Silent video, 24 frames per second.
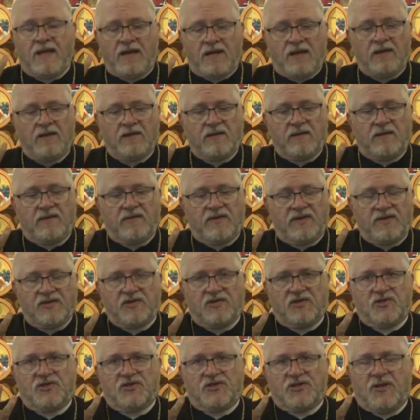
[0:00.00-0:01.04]
And
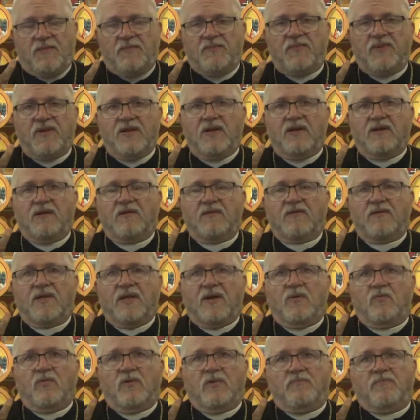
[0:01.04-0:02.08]
this is something
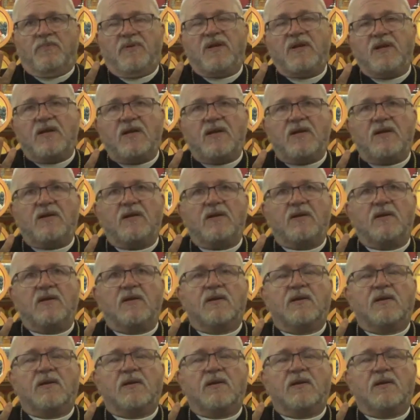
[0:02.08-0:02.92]
that would be